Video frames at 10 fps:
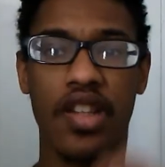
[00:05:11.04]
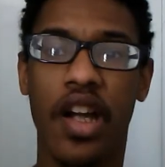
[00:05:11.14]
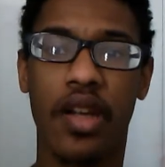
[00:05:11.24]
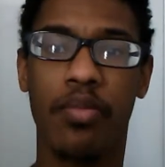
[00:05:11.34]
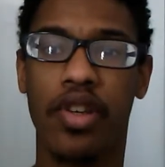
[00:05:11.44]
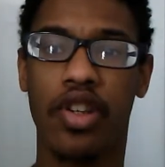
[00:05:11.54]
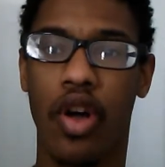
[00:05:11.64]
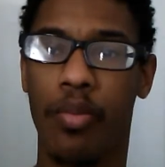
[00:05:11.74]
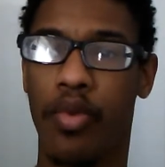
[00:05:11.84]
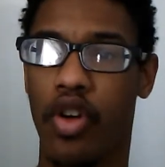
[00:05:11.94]
I could pick
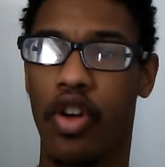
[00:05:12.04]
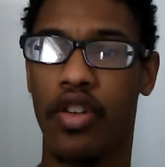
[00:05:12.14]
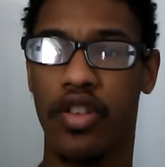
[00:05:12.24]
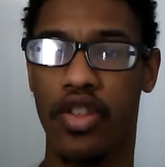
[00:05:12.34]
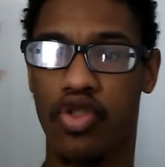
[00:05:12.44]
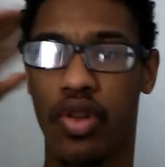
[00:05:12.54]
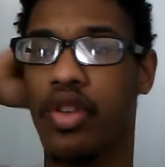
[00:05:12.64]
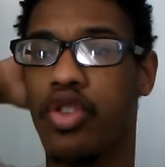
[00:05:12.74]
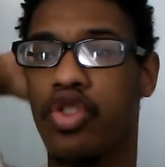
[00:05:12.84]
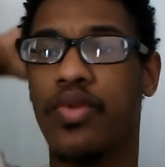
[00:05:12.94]
up on this
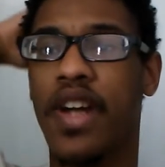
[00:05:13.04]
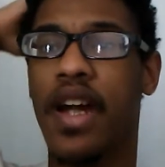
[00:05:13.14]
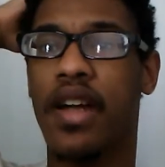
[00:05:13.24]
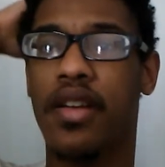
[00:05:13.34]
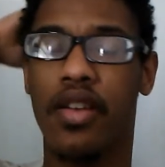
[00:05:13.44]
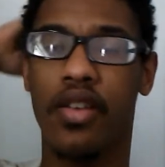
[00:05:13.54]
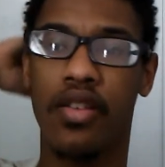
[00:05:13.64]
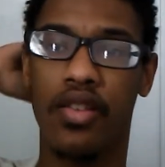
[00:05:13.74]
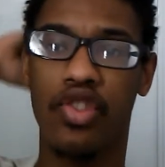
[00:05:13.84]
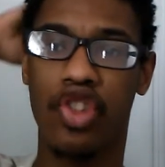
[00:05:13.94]
trailer. You got
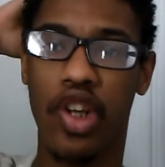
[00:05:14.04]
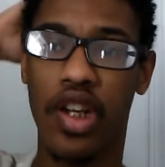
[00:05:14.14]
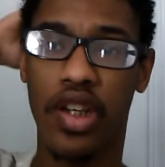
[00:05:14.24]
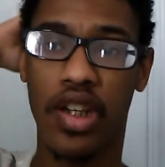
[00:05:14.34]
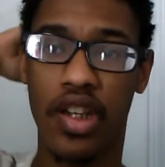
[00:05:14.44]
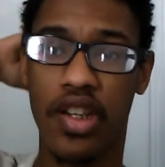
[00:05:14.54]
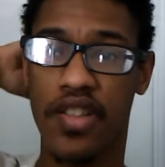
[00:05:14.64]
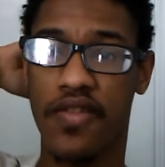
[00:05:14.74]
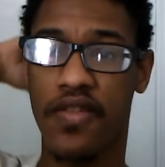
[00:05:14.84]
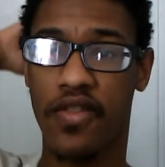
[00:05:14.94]
Jake and
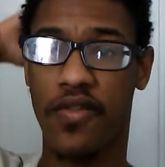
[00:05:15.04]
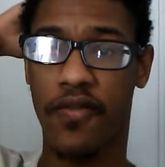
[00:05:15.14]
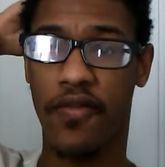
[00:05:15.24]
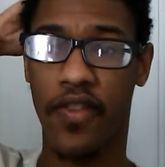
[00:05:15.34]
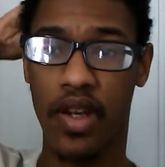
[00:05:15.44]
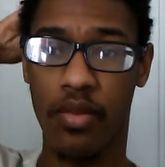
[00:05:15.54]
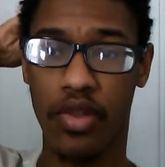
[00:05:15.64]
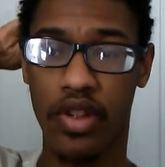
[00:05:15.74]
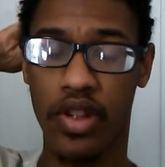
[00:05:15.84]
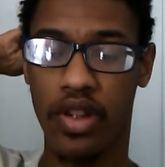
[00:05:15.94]
his
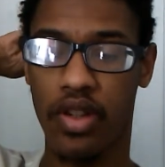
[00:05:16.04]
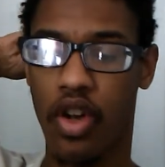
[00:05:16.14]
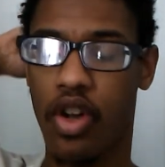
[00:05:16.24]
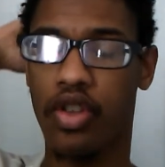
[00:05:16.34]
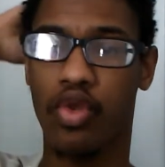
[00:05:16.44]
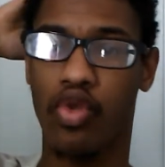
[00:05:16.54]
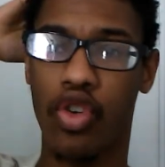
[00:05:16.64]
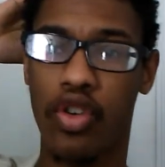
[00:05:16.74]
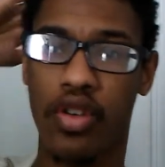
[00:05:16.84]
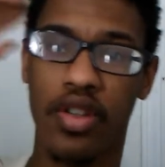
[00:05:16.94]
family on the
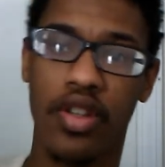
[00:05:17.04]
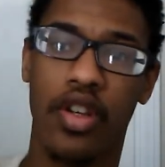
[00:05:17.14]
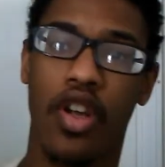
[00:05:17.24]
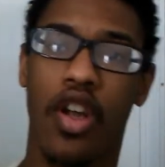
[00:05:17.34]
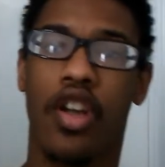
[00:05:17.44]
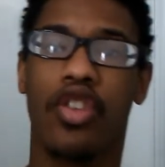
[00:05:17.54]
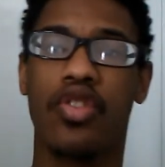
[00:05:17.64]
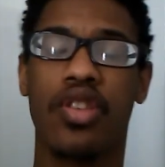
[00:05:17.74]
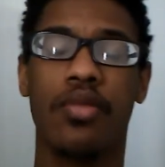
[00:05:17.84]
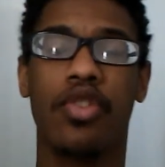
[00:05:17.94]
run.
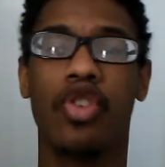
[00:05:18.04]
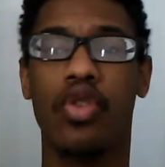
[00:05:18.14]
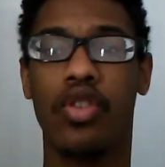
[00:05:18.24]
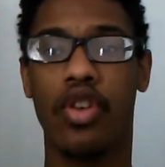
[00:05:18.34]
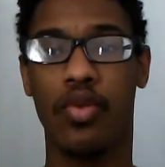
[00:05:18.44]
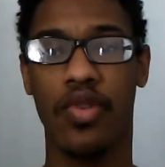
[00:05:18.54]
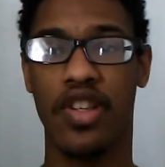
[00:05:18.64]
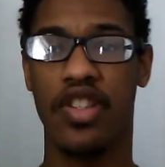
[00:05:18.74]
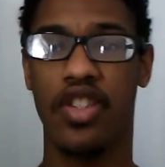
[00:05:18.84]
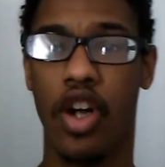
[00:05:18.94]
There's something going on with
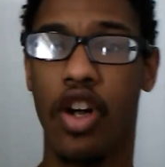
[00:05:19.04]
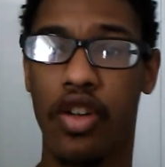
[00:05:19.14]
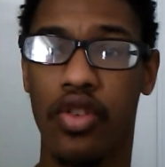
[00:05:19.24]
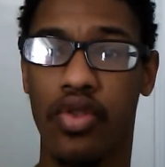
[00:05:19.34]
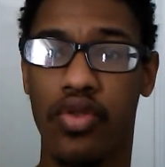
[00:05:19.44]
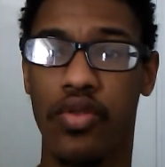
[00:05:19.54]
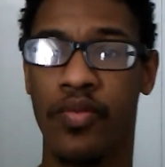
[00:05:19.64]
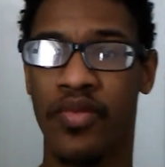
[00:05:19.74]
his daughter.